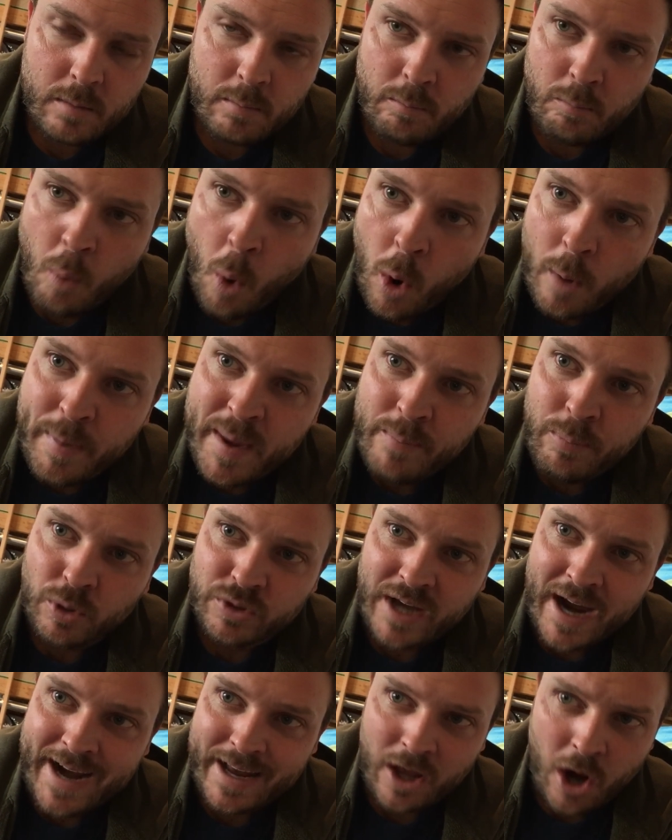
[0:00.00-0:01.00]
more
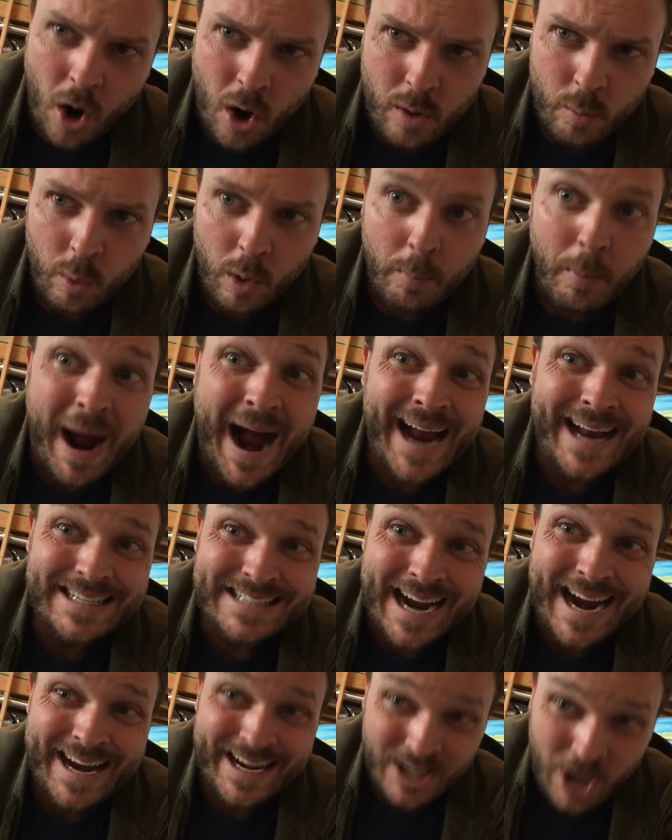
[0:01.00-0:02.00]
people die
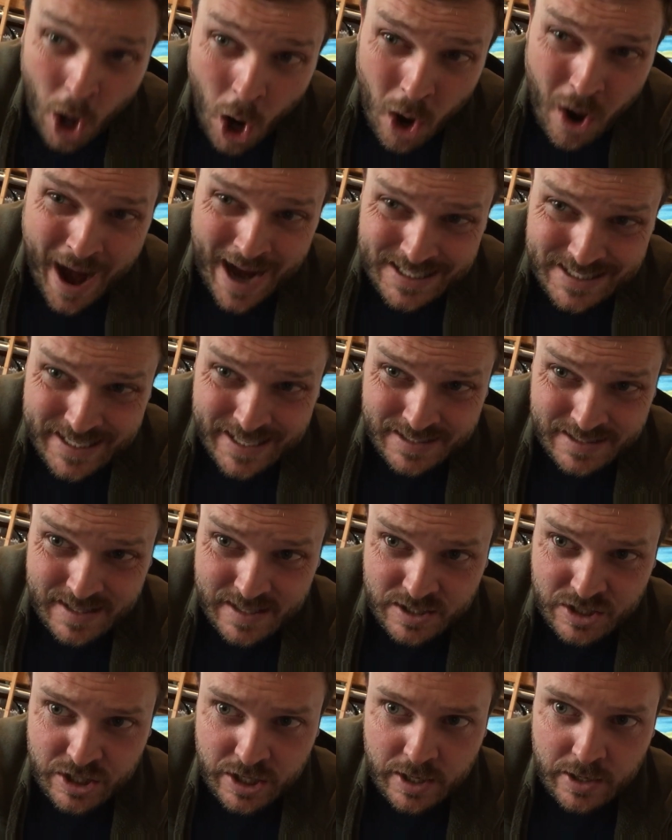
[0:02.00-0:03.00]
in car accidents
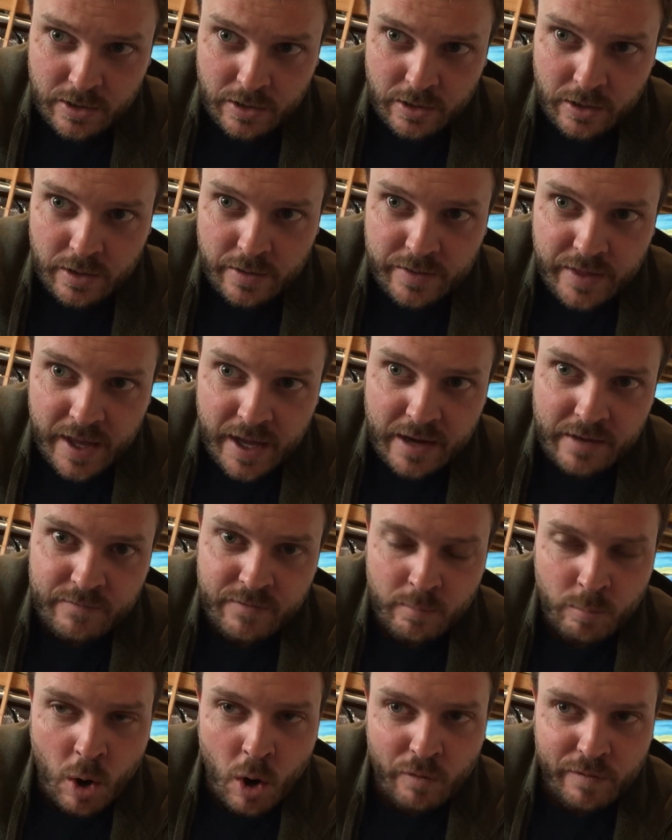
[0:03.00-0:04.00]
this year than
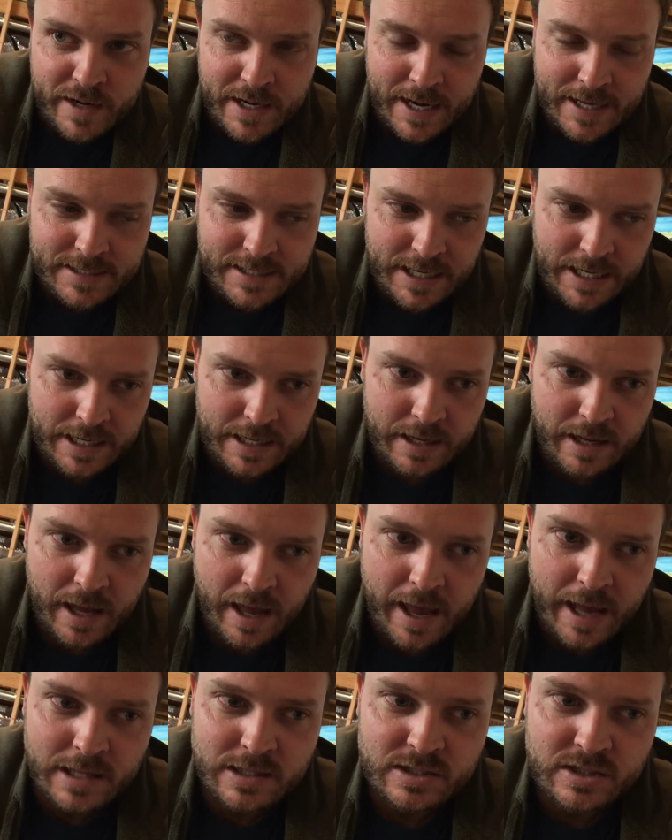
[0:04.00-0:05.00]
from COVID-19.
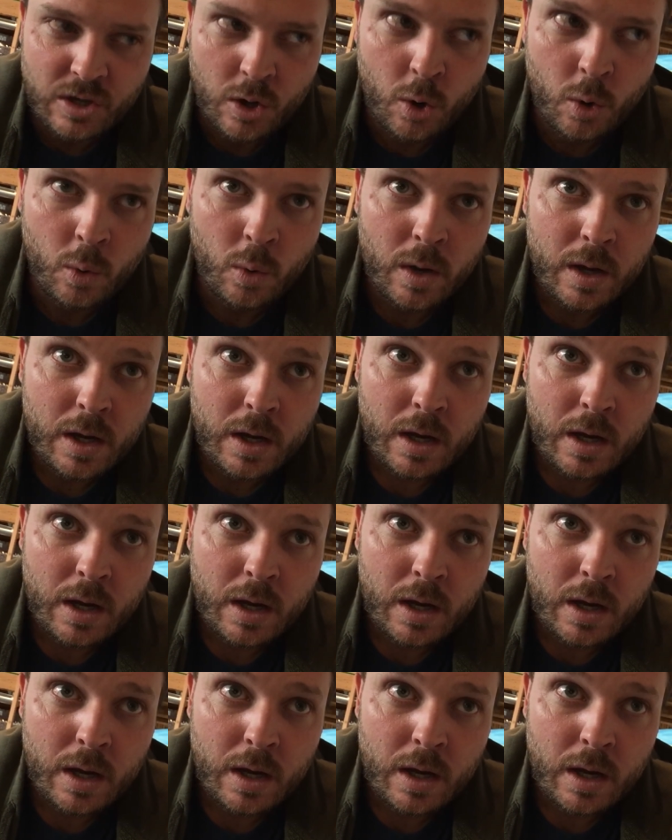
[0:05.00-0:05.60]
And so